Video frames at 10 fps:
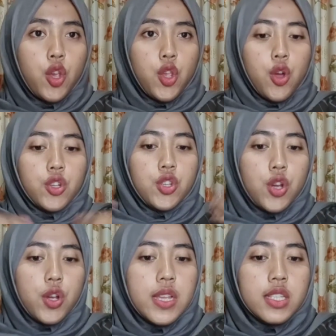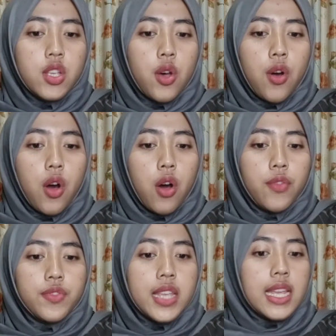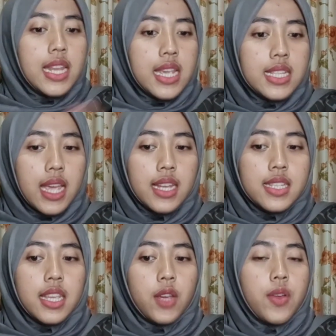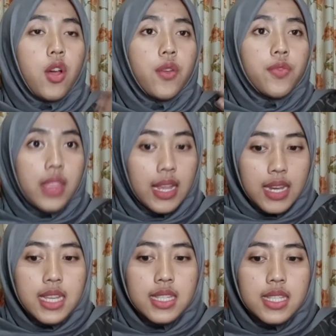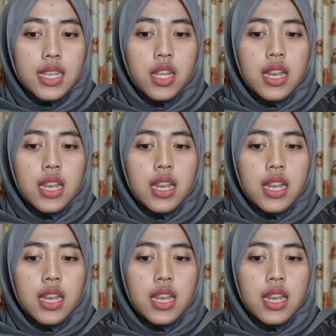your choice of techniques and sequence of techniques